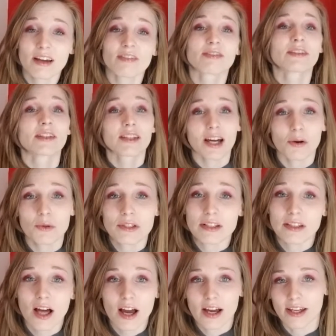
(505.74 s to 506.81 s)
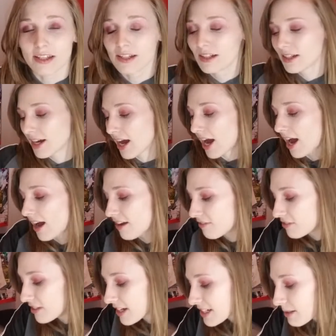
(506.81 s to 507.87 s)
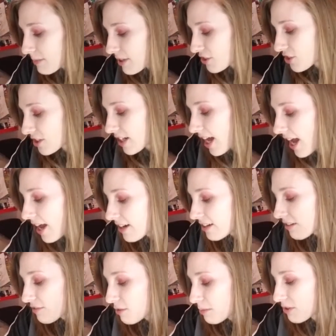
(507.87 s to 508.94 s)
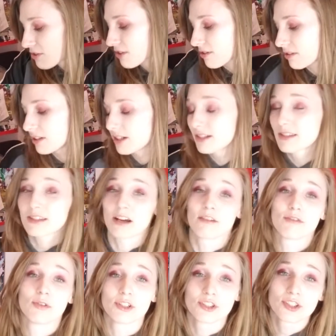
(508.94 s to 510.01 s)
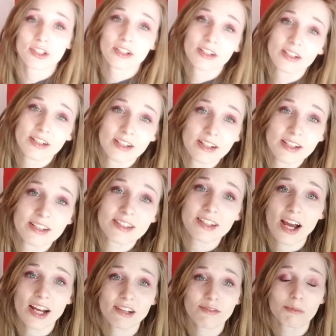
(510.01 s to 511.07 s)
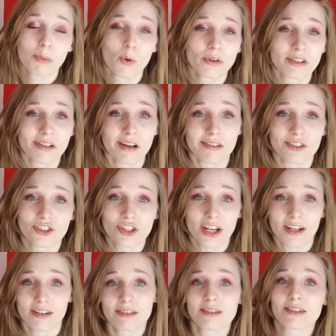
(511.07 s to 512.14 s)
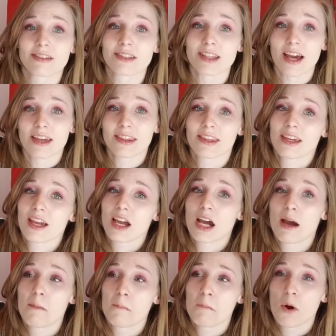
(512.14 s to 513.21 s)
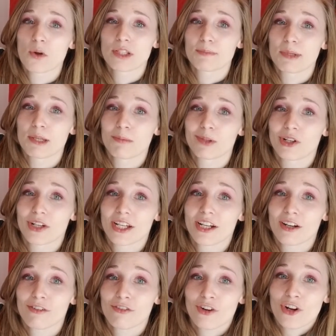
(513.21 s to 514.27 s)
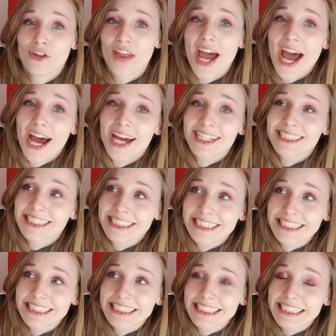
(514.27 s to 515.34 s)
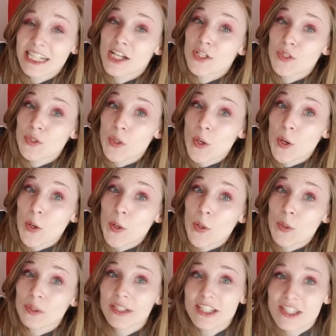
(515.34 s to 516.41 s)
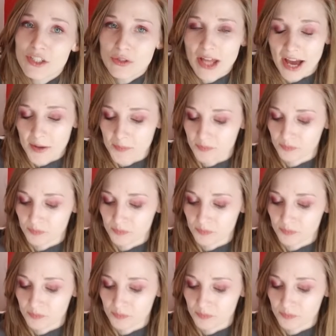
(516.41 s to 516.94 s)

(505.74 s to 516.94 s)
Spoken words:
left. That was a lie. I've yet to mention any of the music related stuff, which is kind of important on this channel since I think most people are here for that. So let's do that.